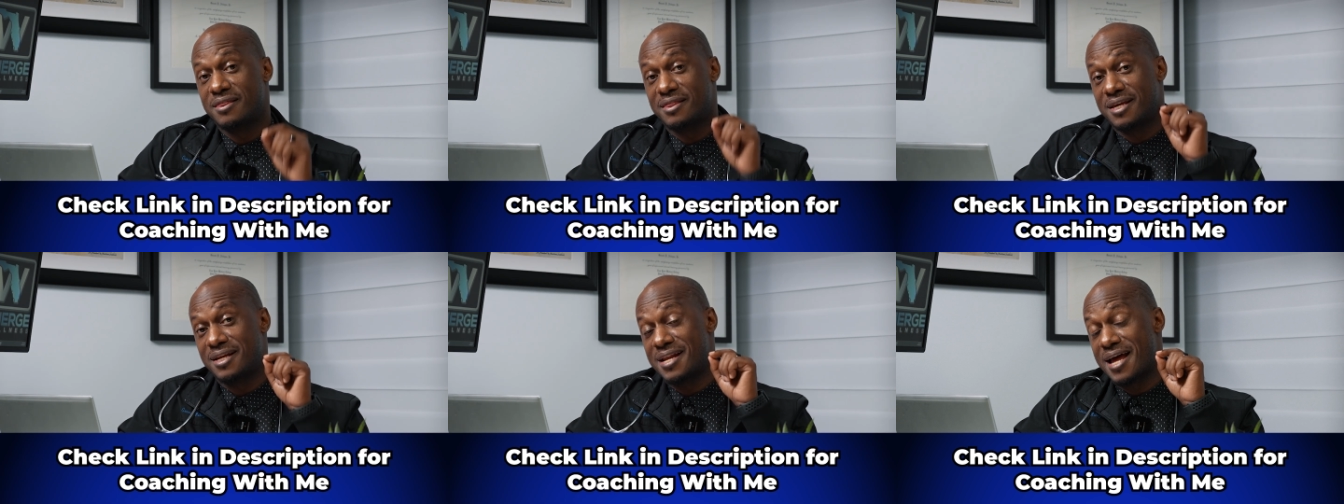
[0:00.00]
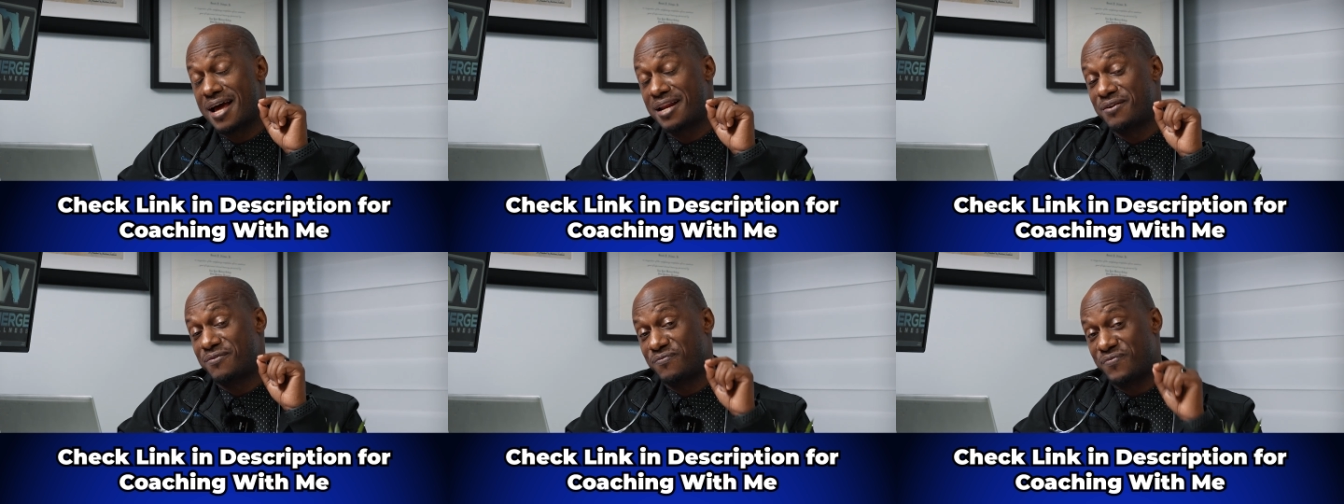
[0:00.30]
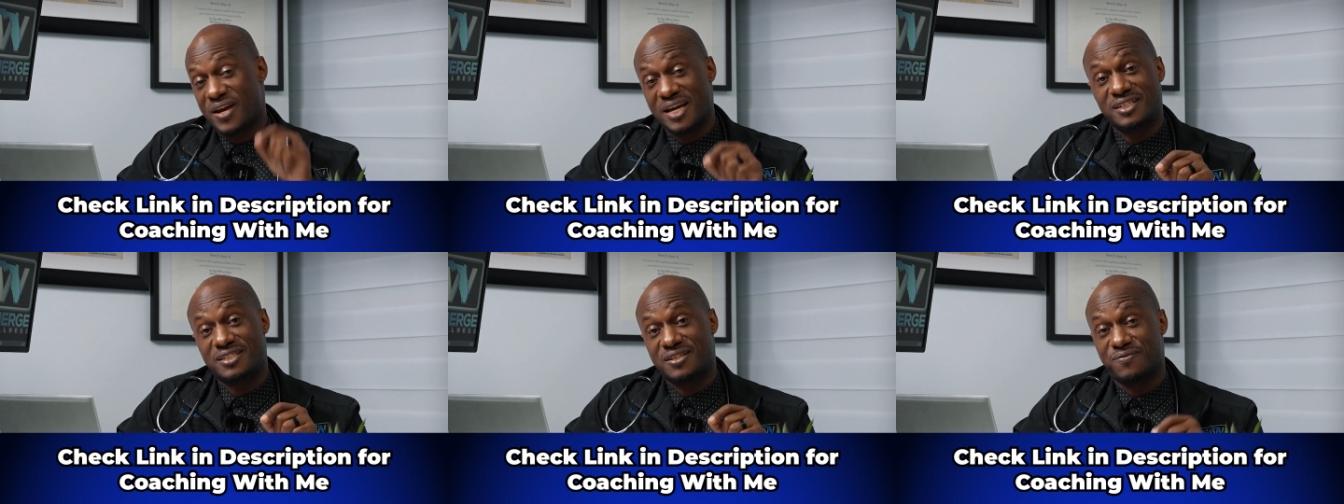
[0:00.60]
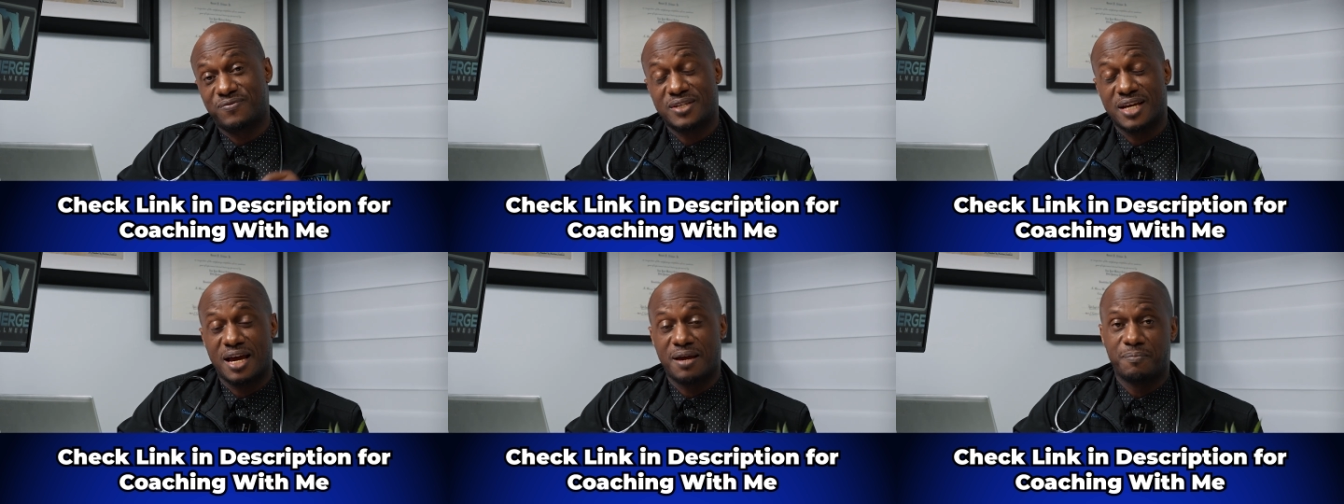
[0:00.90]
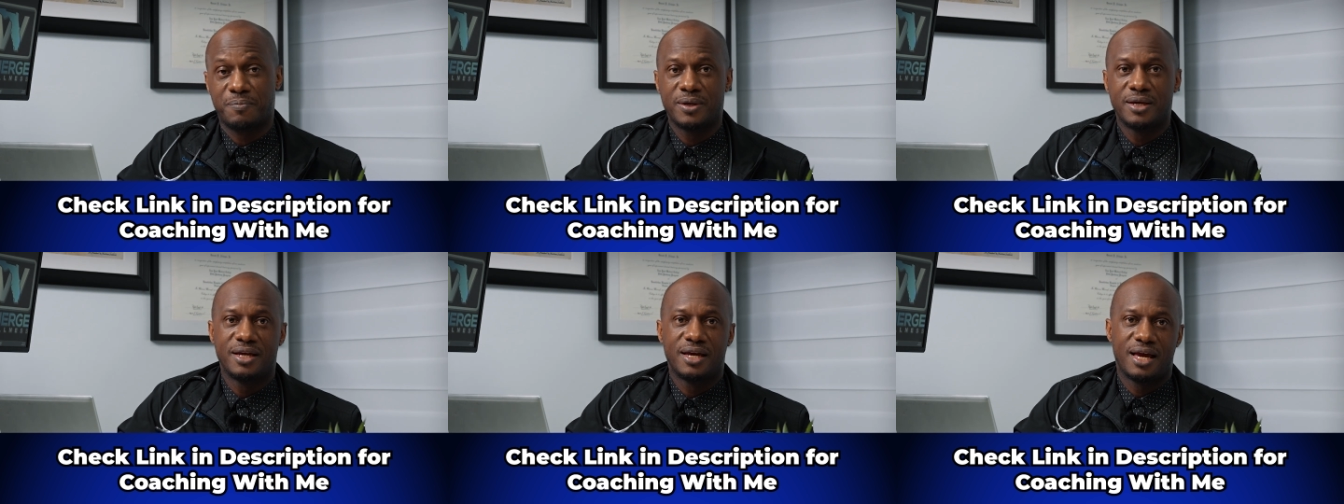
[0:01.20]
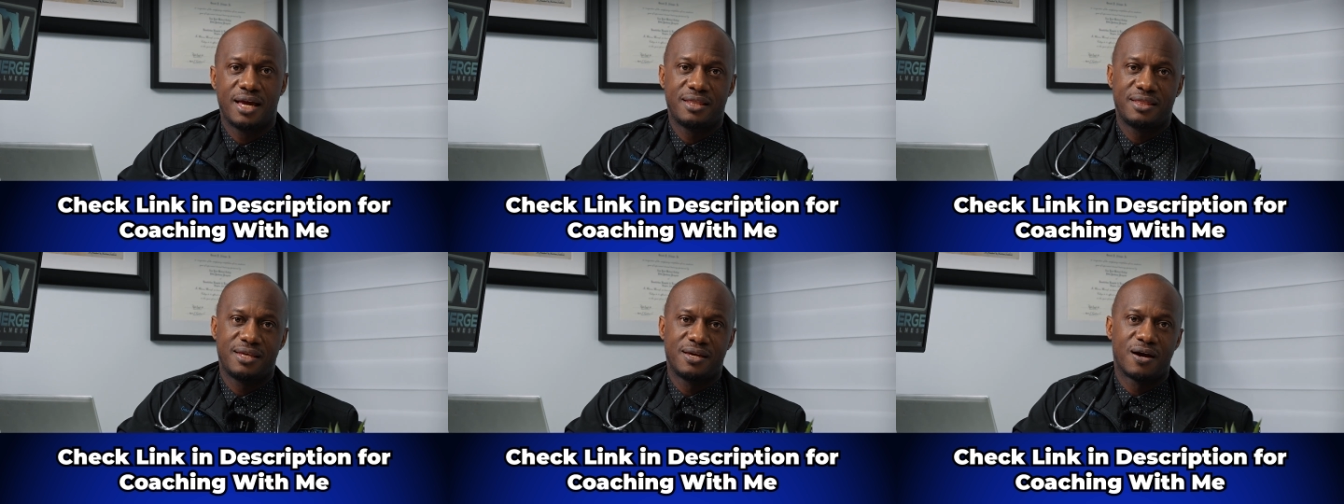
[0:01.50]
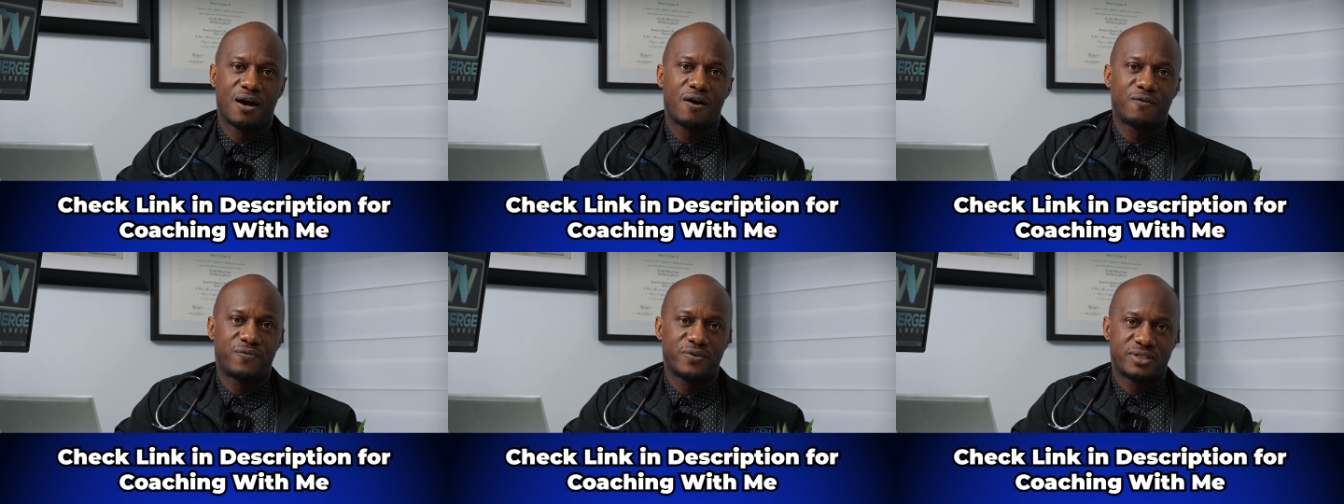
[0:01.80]
the non-invasive type in the
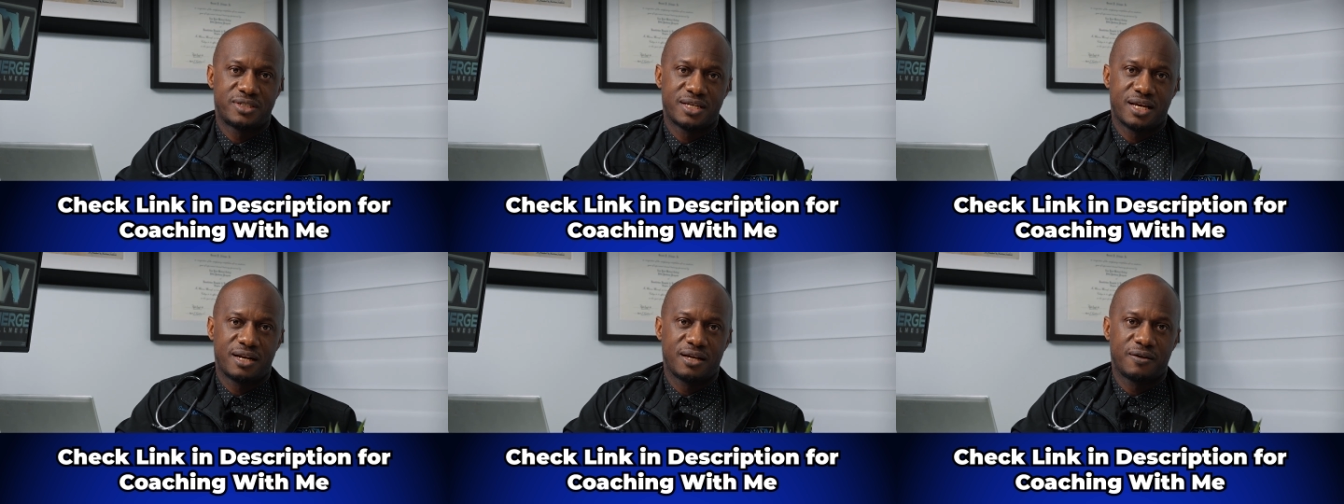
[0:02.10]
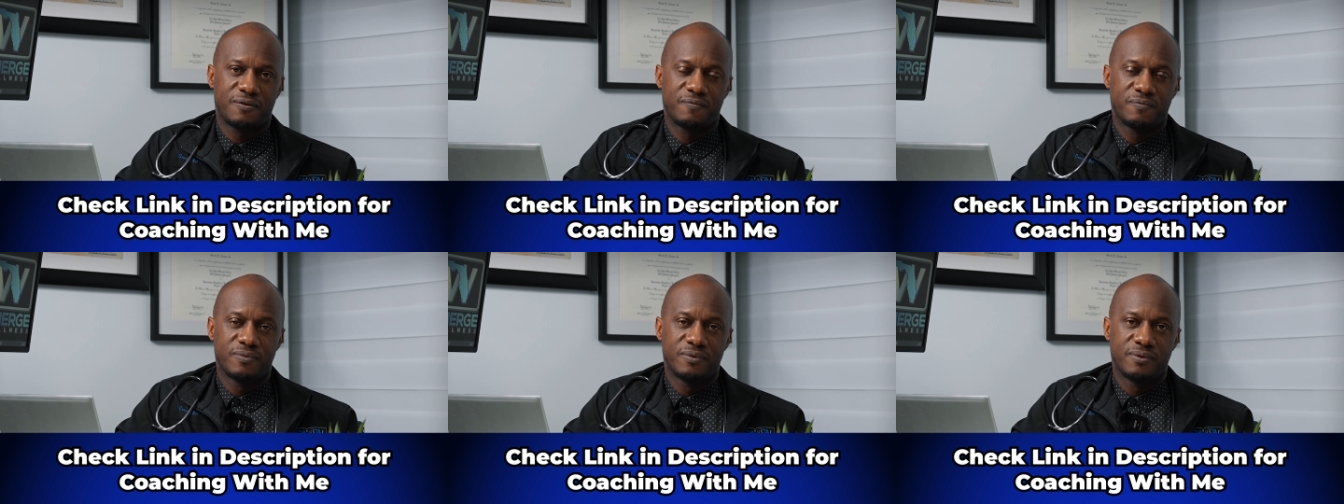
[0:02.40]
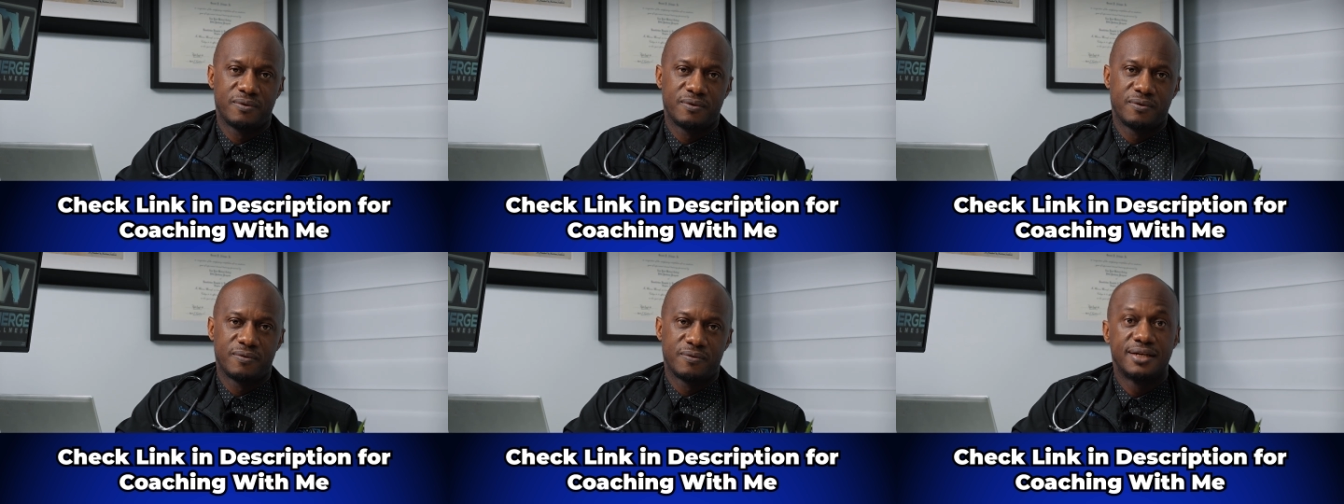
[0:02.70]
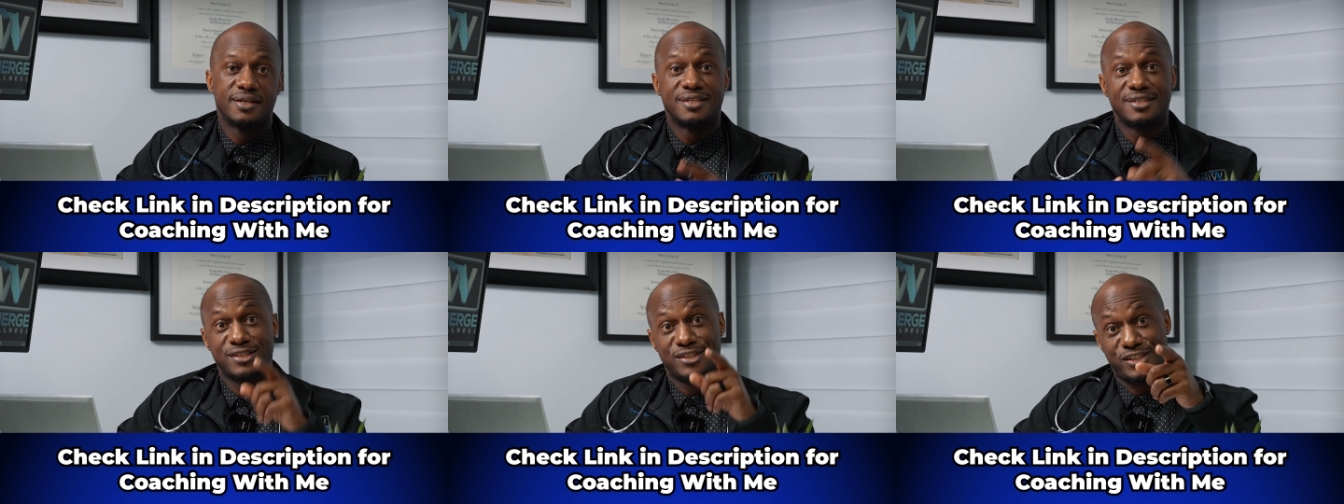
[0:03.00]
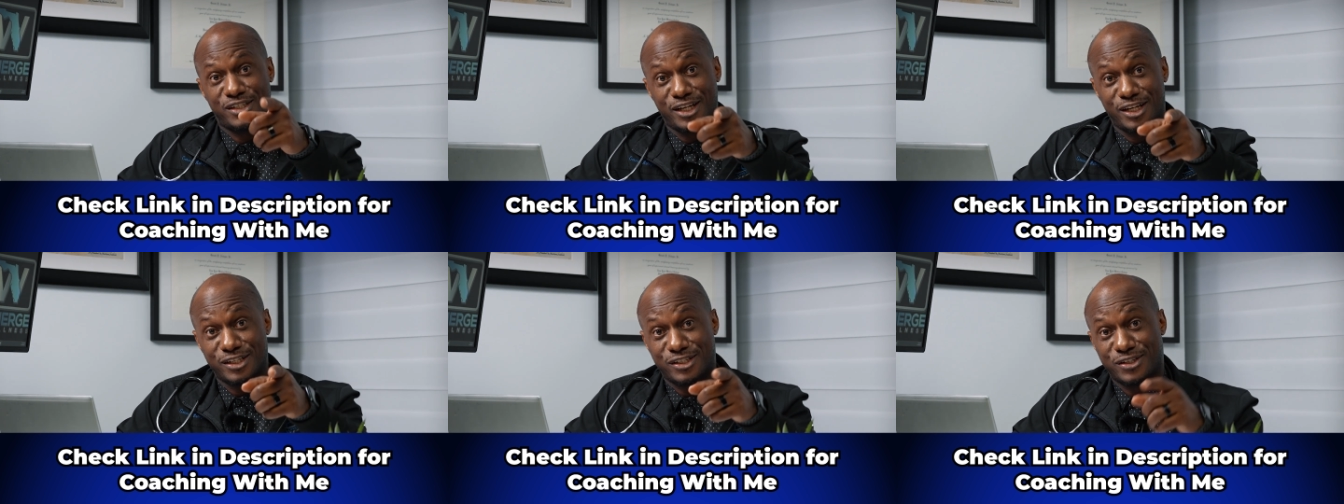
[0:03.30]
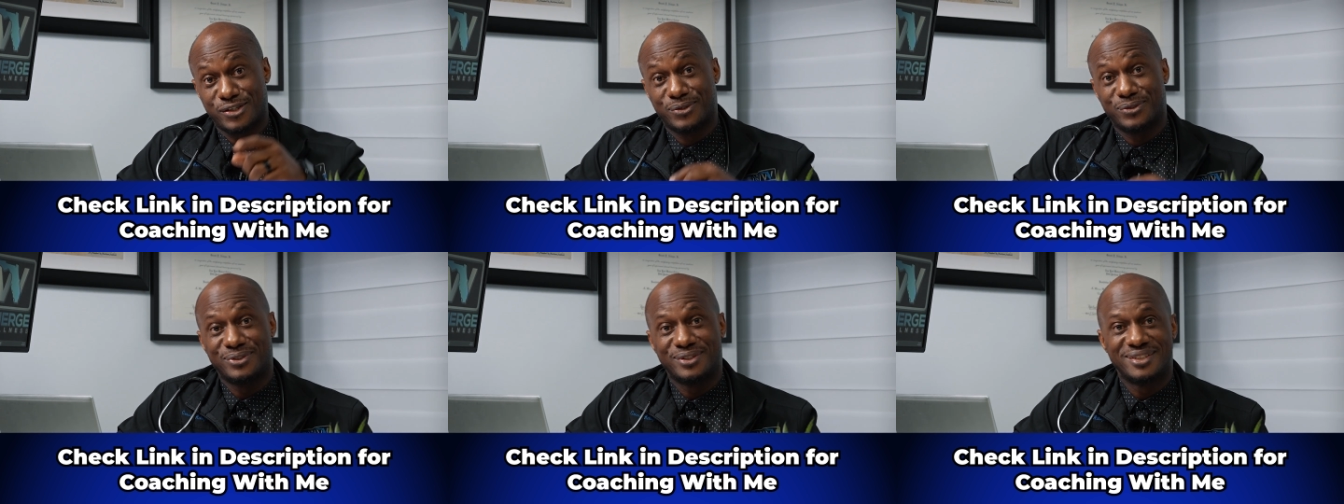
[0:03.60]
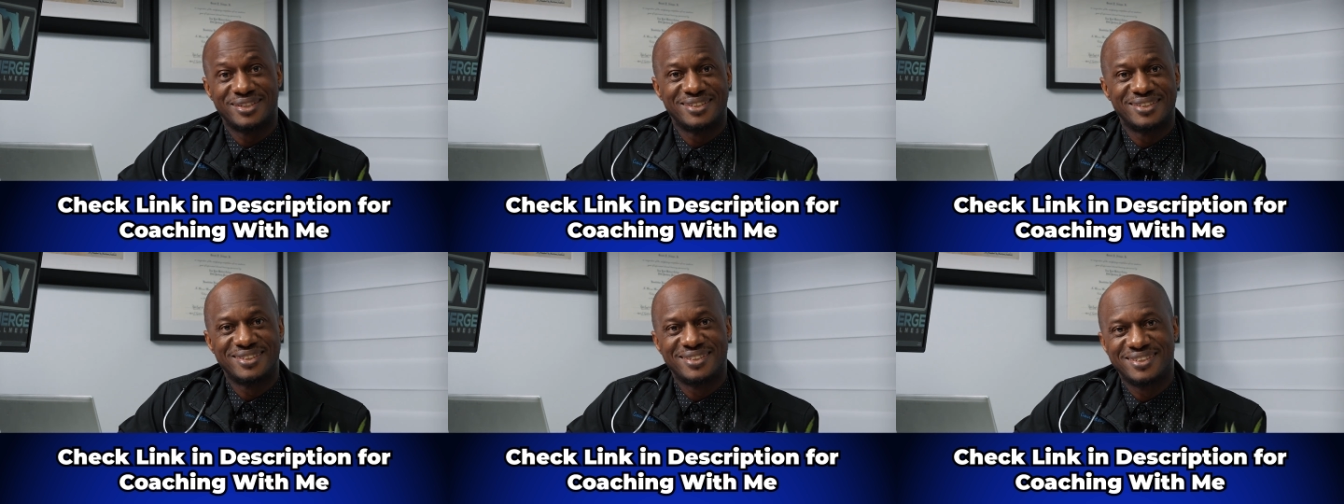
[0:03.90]
office setting. See you
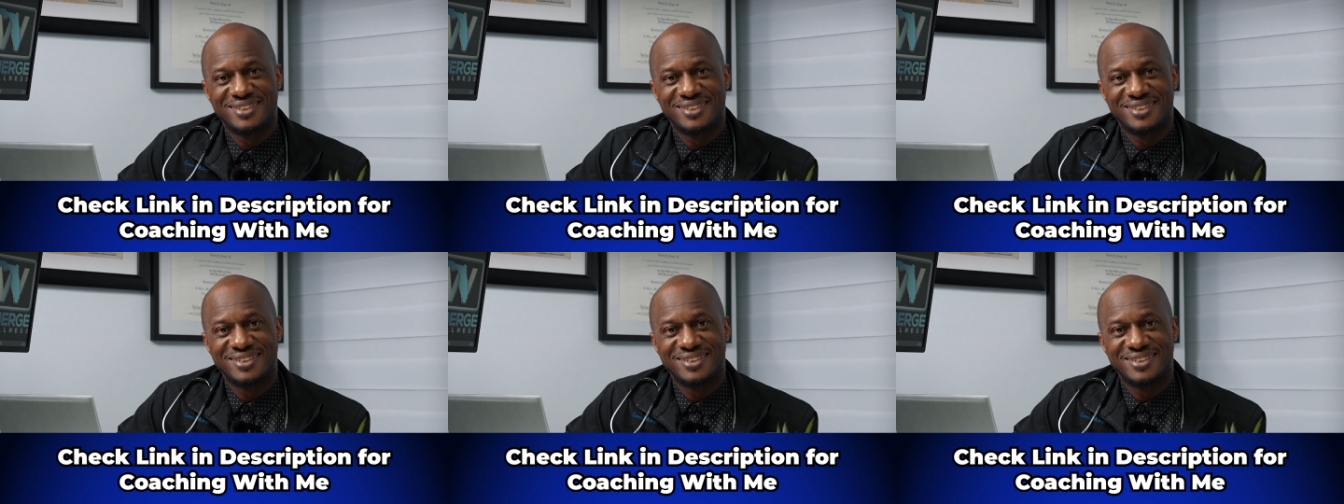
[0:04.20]
soon.